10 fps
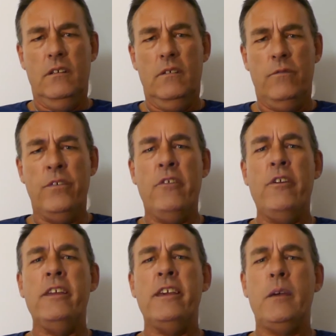
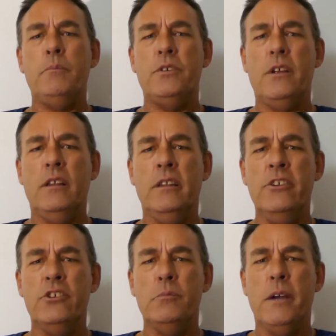Fearing capture,
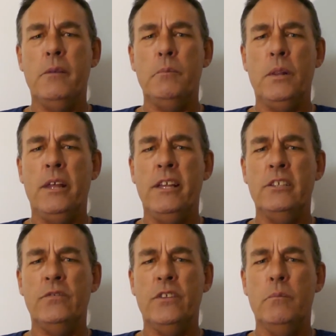Lynch made
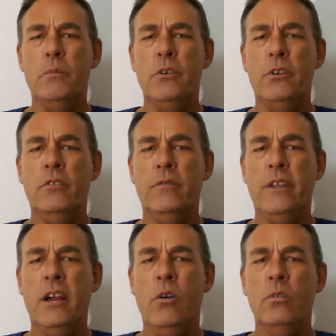plans for the murder of
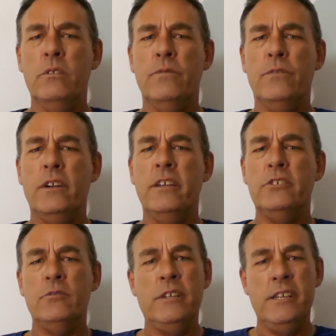the older
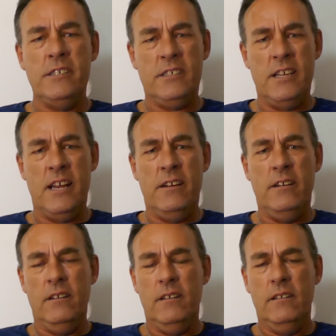Fraser and his son.
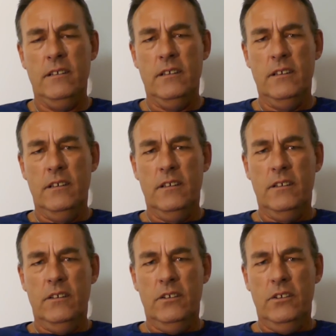
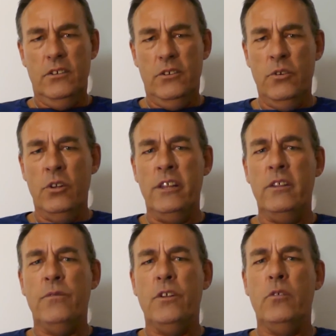Early
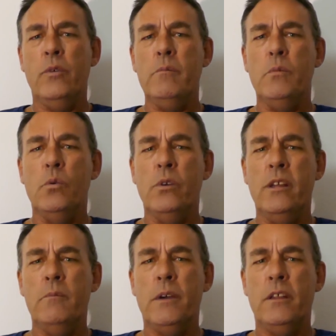the following
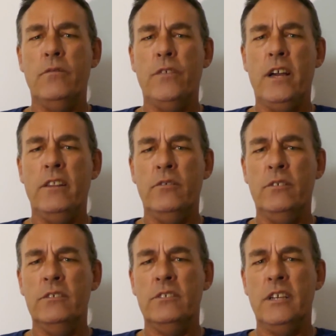morning, both father
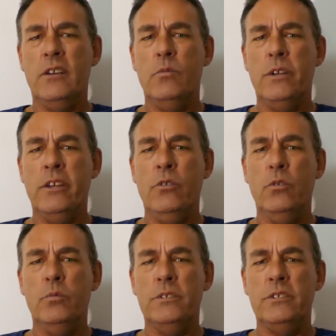and son were
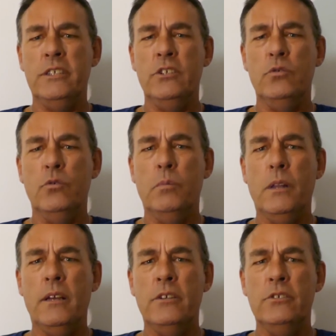killed with single
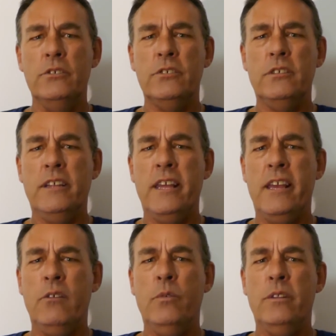blows to the
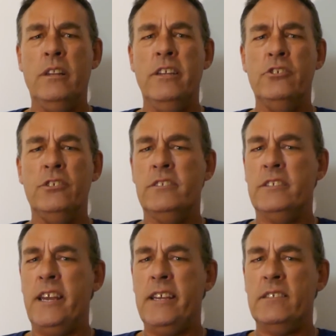head with Lynch's
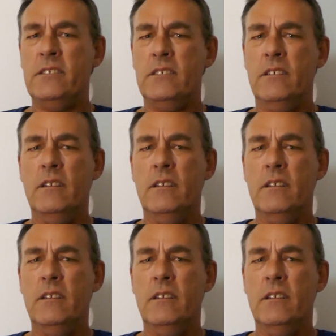axe.